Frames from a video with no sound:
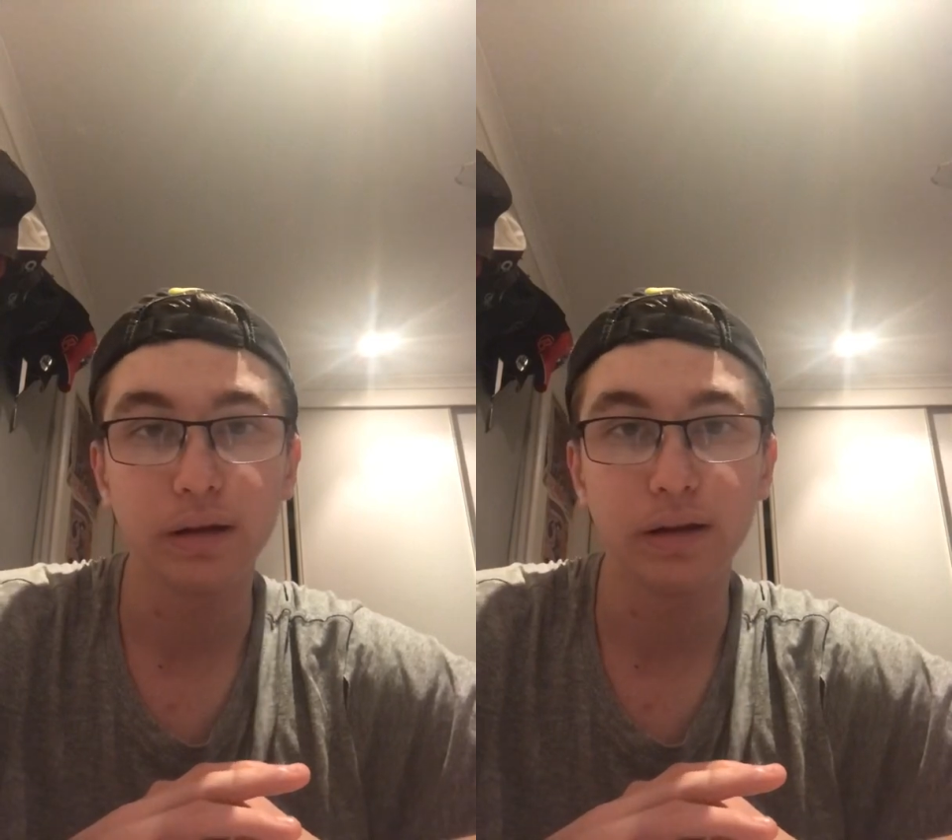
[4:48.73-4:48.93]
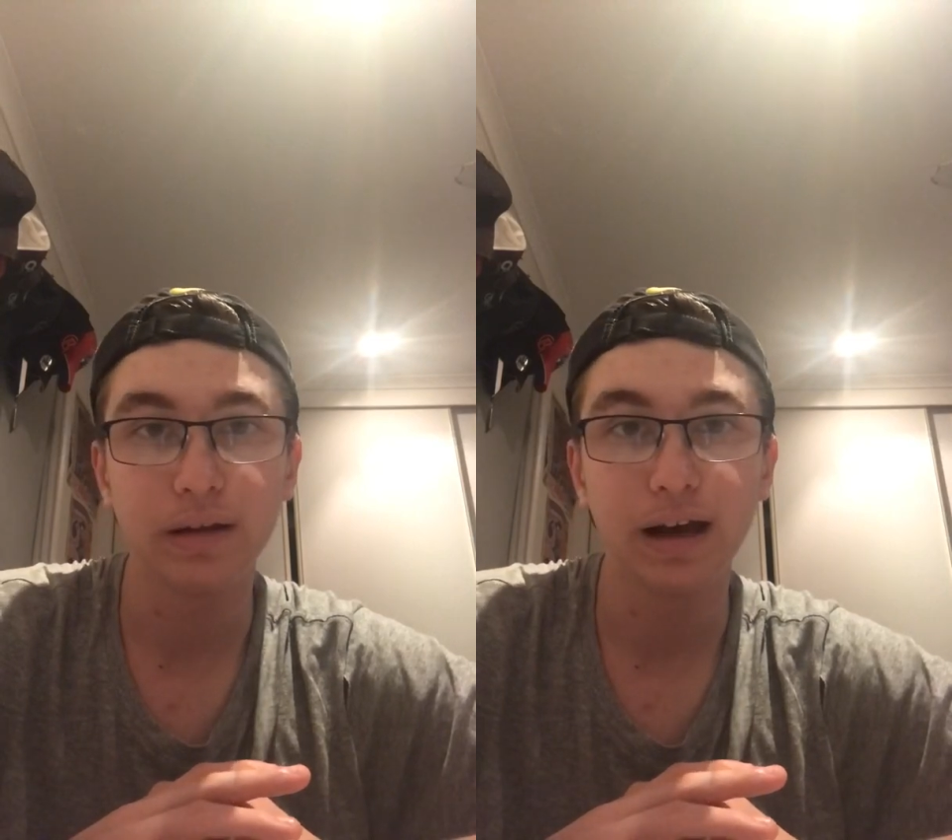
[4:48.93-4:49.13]

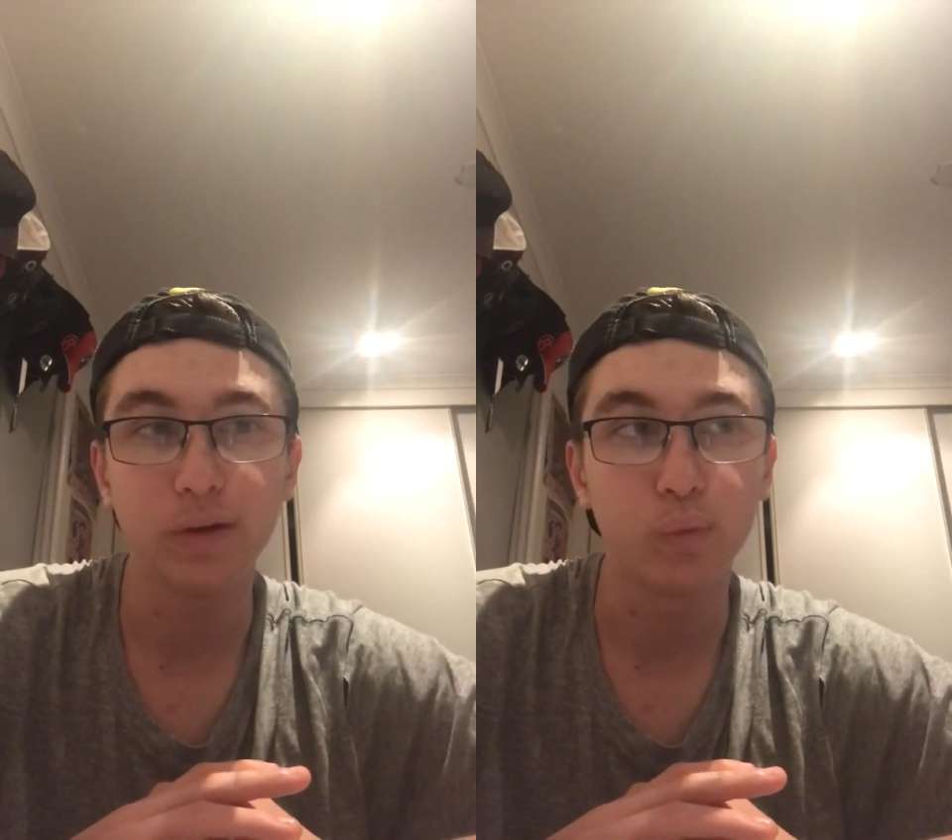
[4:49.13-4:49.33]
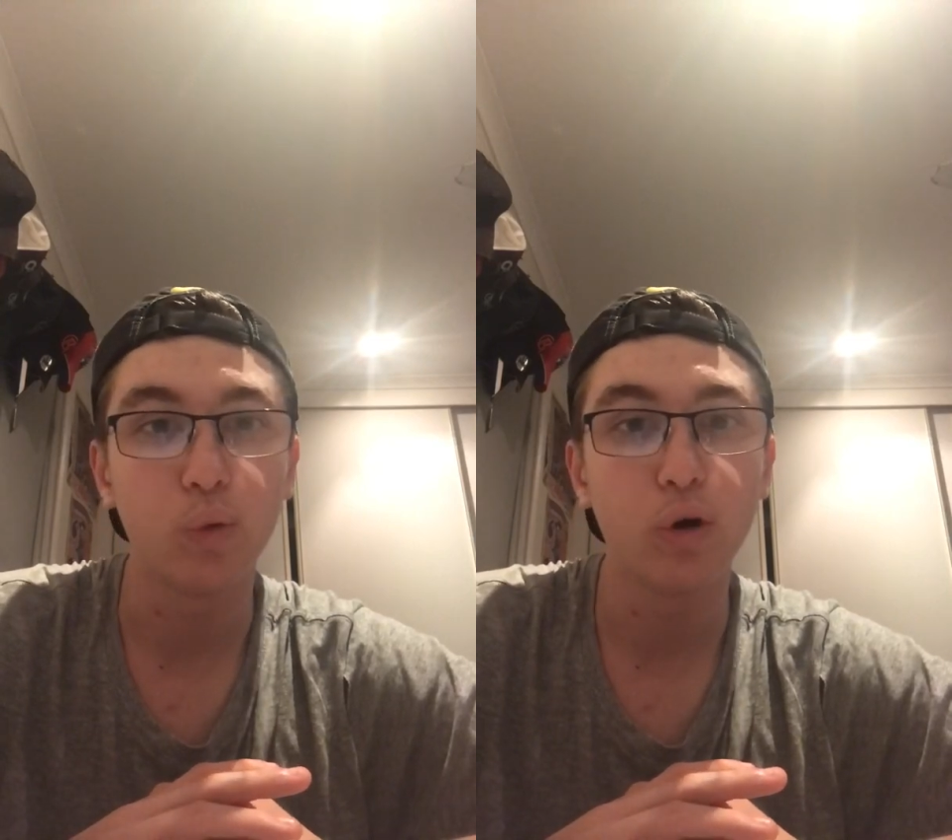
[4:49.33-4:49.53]
against
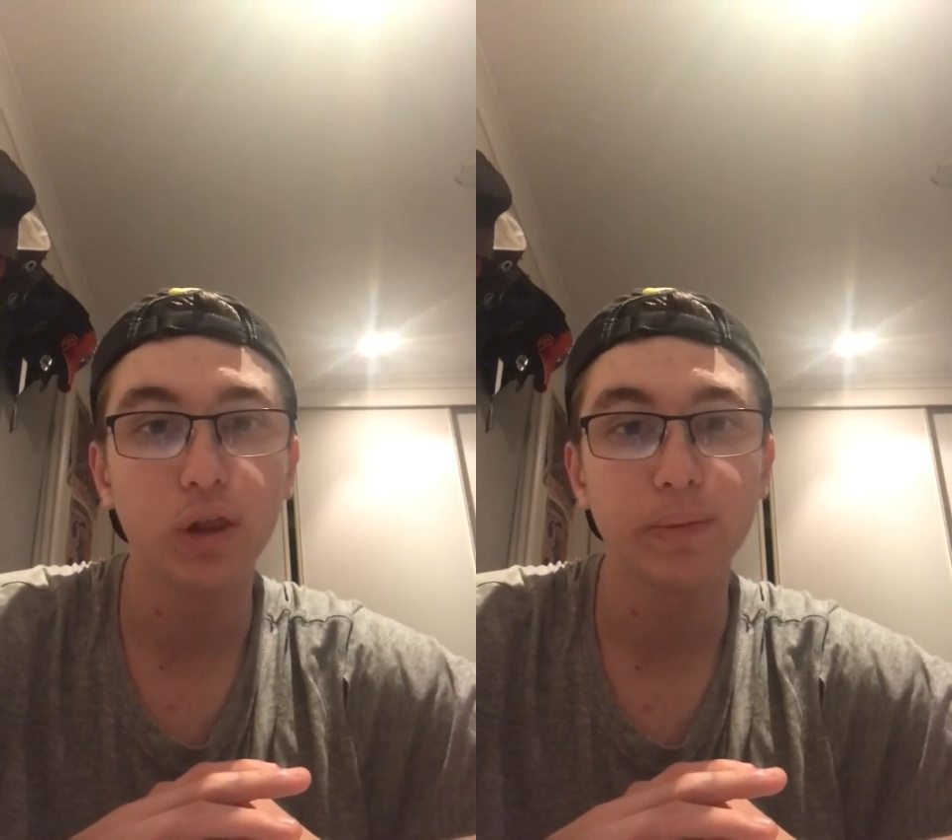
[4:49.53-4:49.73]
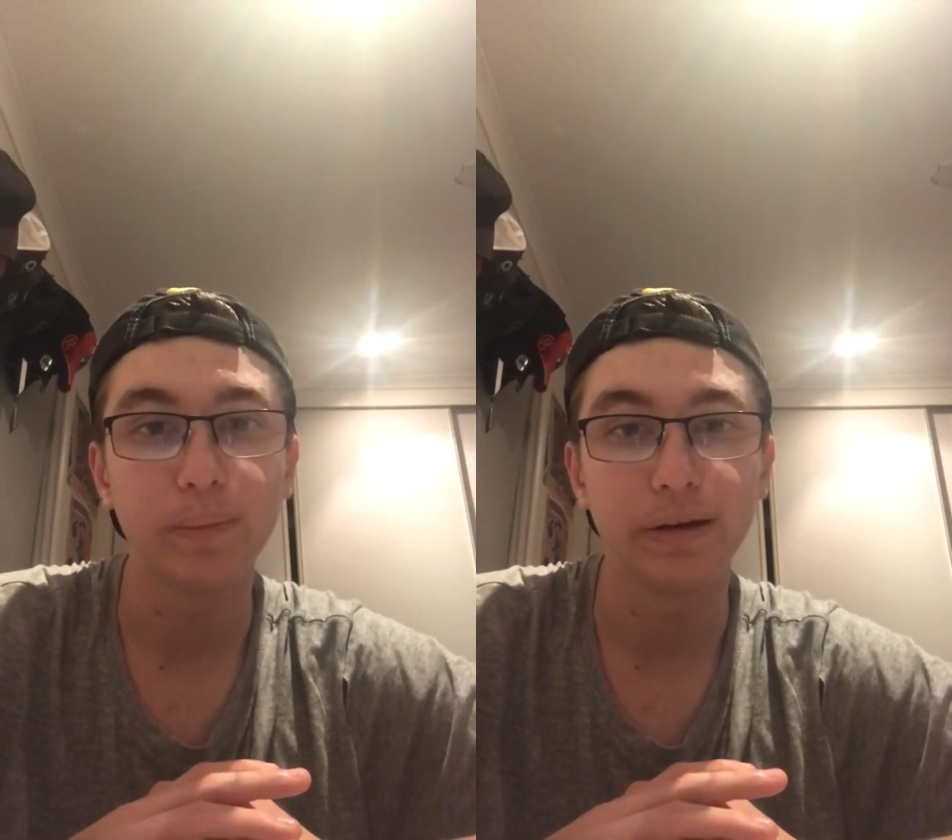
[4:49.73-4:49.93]
Carlton will rock
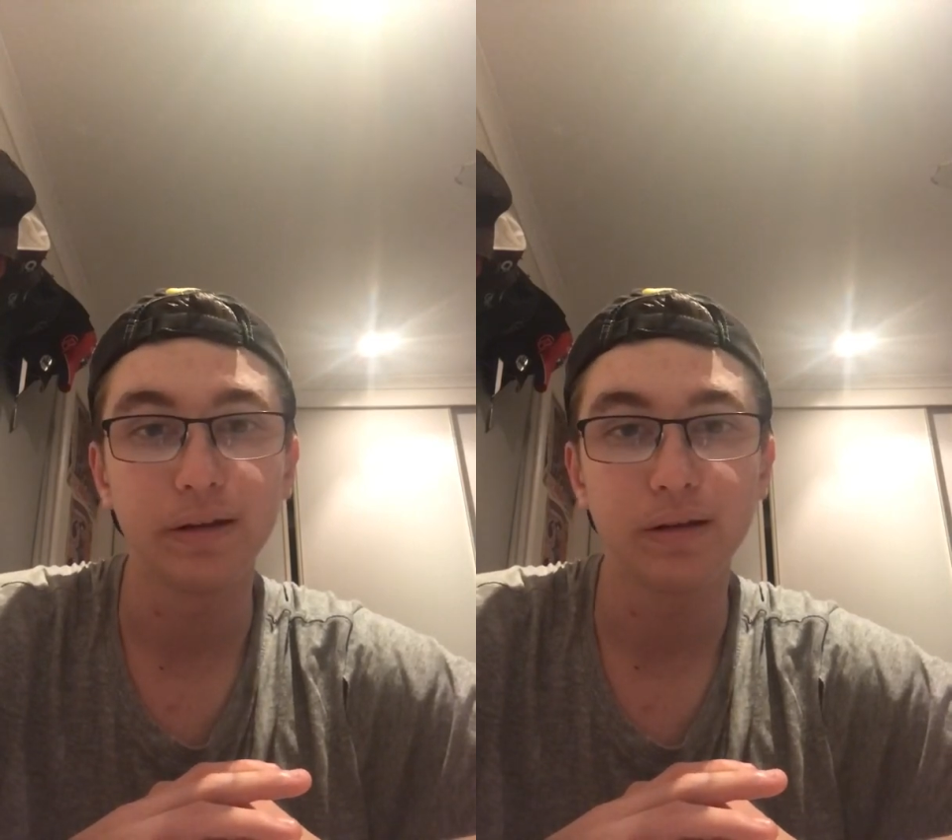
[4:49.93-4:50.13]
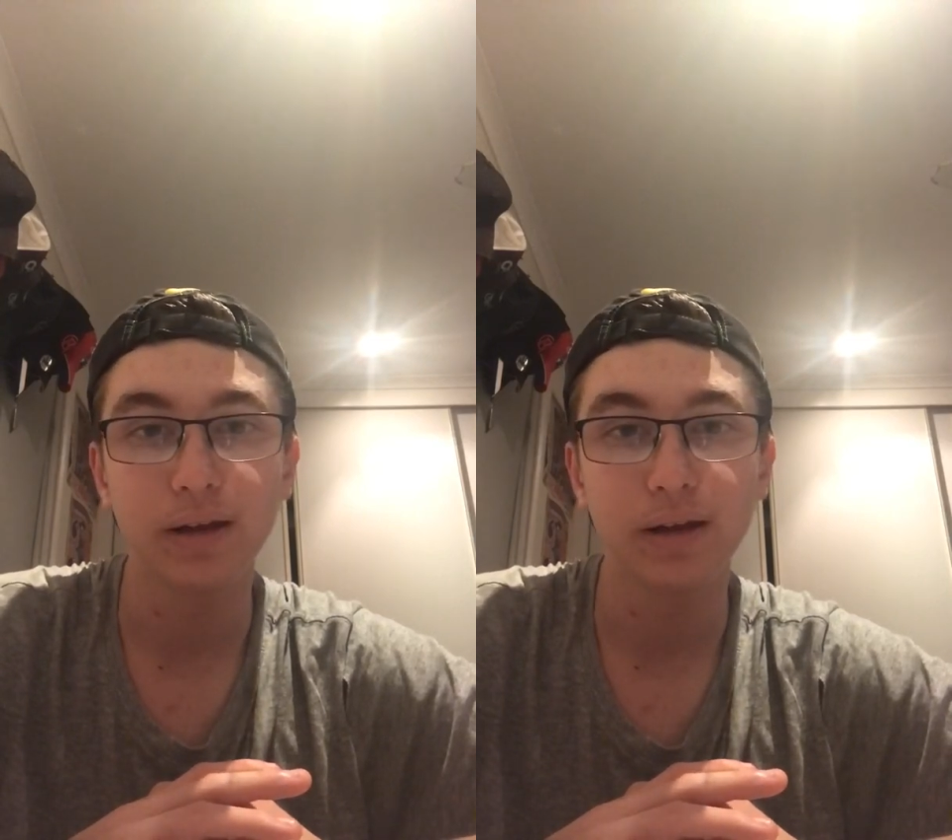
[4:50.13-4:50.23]
them a bit.